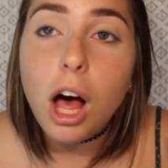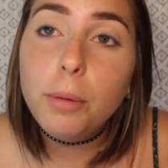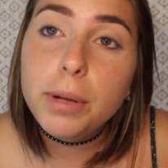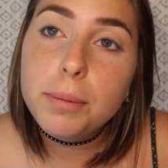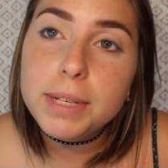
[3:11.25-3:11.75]

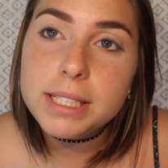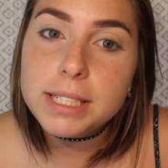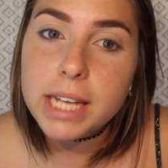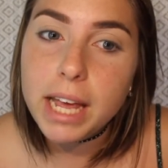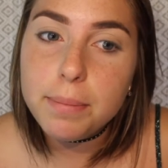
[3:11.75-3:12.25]
I'll put a piece
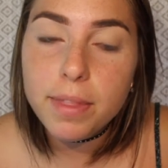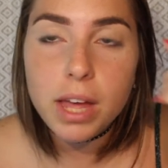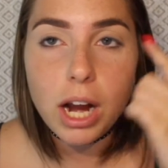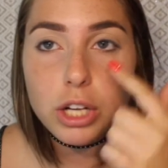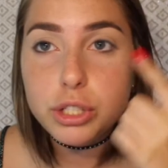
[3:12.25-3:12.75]
of tape
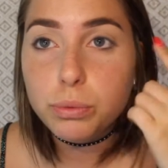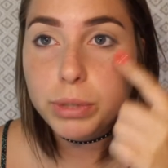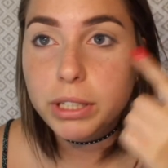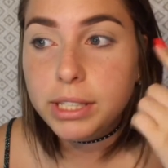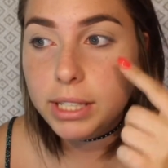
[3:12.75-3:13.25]
there to
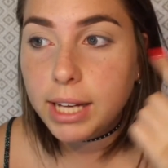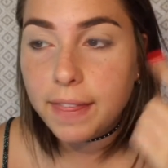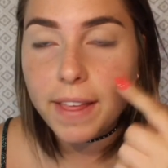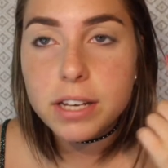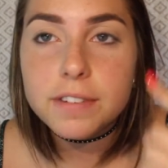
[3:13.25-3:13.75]
really
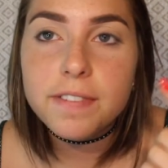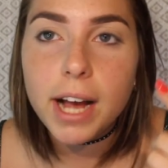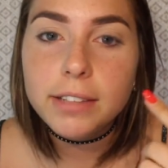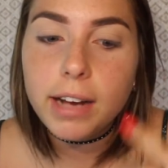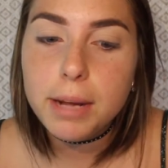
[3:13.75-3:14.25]
get that
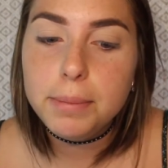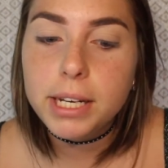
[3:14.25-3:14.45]
defined line,